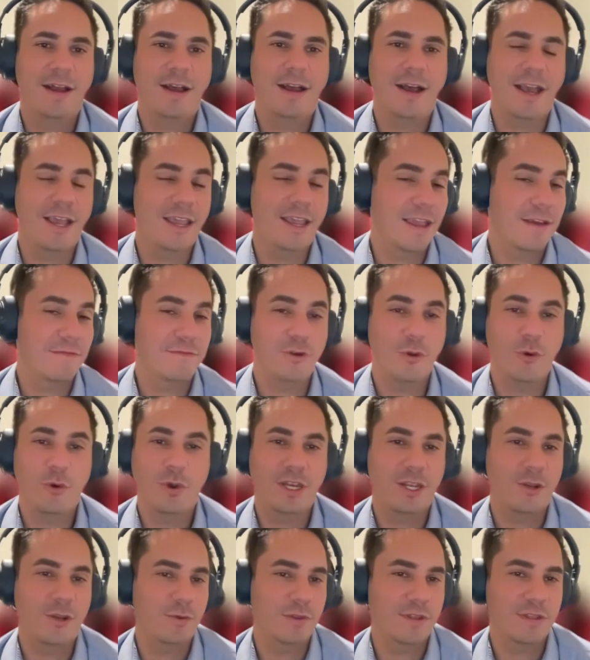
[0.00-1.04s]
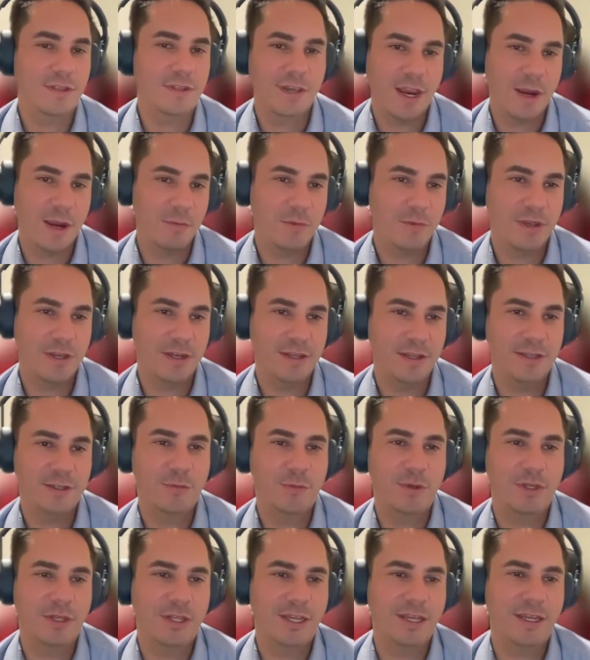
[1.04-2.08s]
I have no idea what the timeline is,
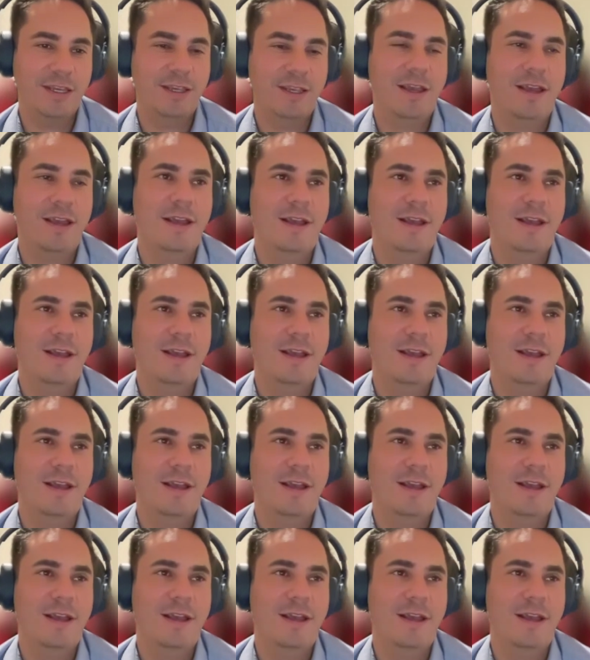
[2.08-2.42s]
but like